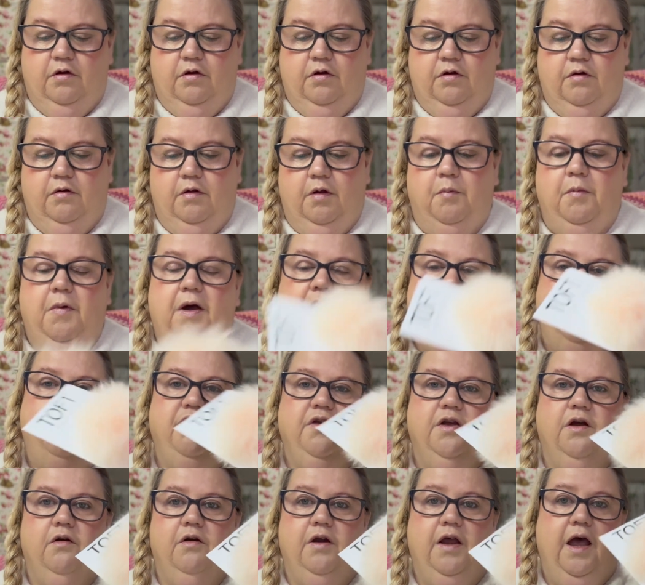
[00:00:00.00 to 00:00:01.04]
that might have to
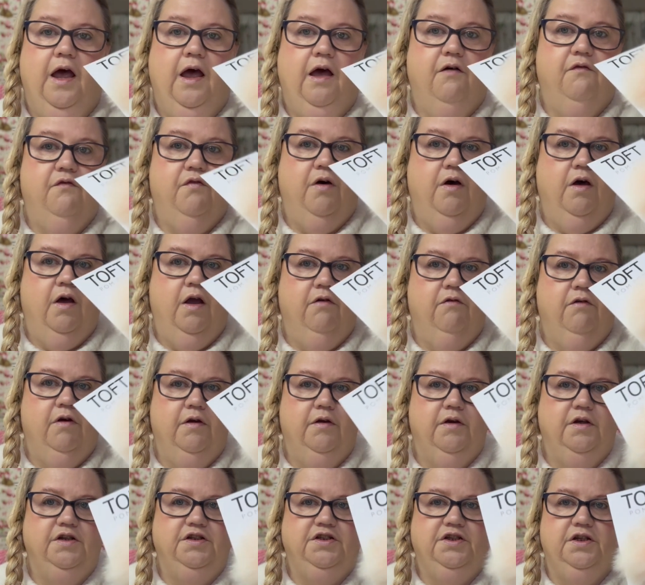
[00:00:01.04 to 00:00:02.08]
go on a hat for Ira
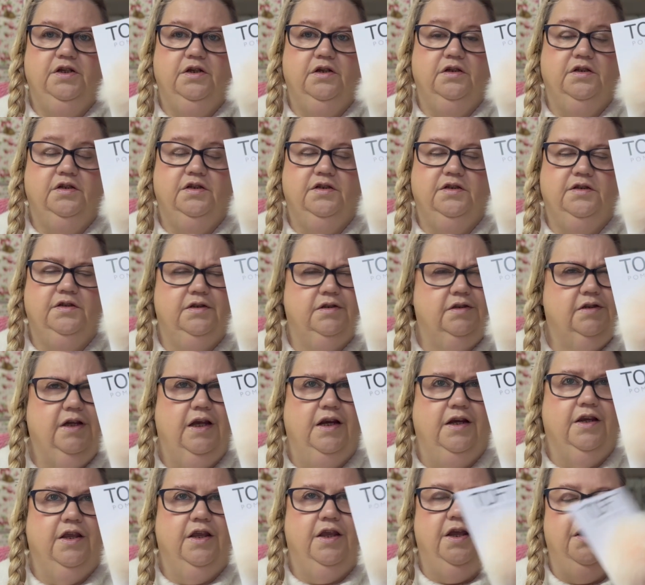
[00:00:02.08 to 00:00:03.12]
because she looks
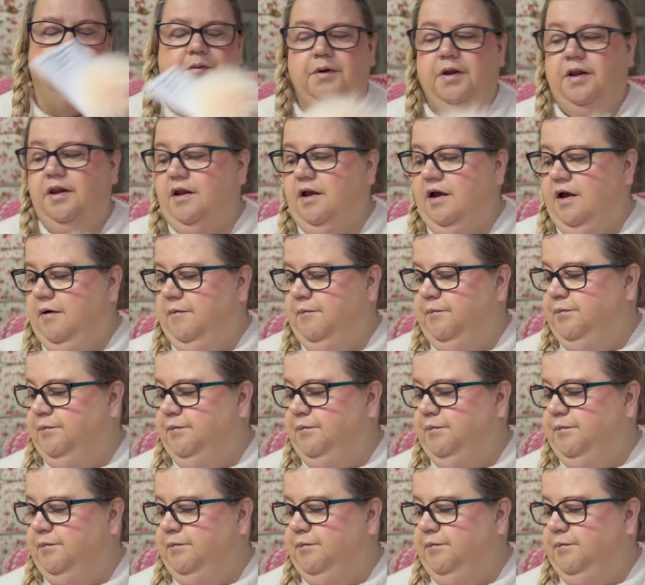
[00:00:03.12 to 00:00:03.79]
dead cute in that.